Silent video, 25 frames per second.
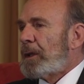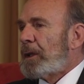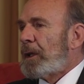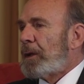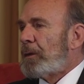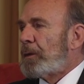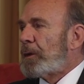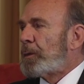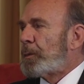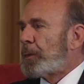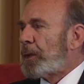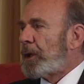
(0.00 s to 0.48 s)

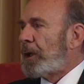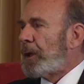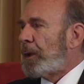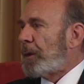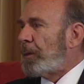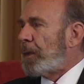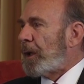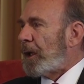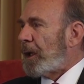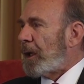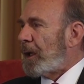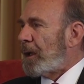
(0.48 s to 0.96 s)
It was pretty
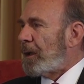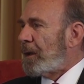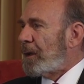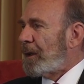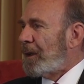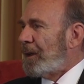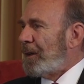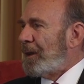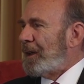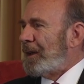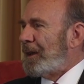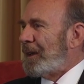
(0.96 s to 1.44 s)

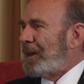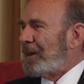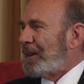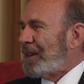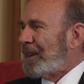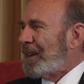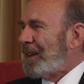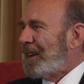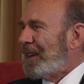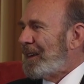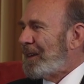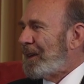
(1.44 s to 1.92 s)
bad,
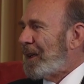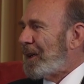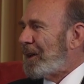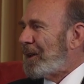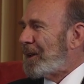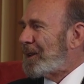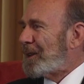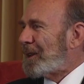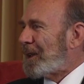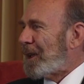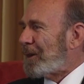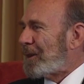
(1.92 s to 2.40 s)
the
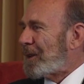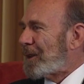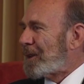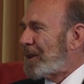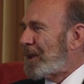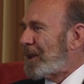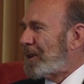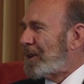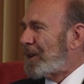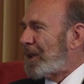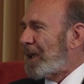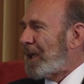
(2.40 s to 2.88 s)
results
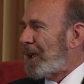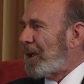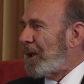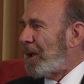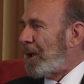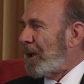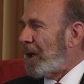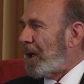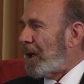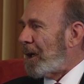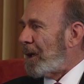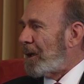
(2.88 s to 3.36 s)
of saying
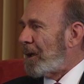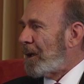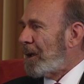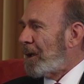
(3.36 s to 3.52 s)
that.